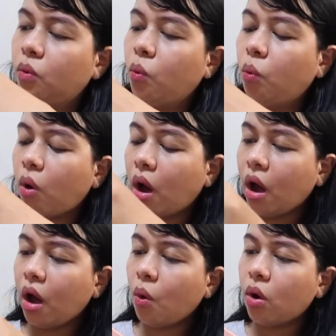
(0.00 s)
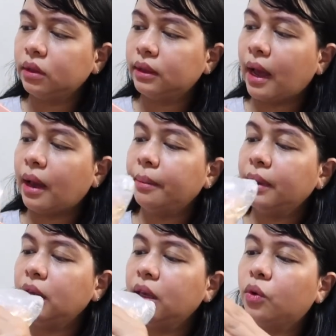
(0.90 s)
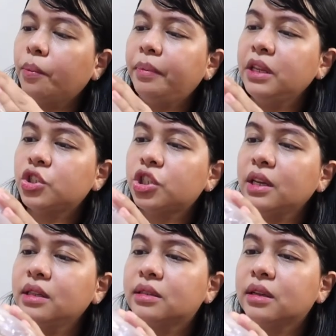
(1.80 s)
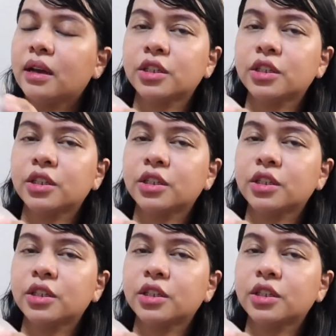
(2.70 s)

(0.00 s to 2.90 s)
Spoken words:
Wow, ang dami. Complete shades na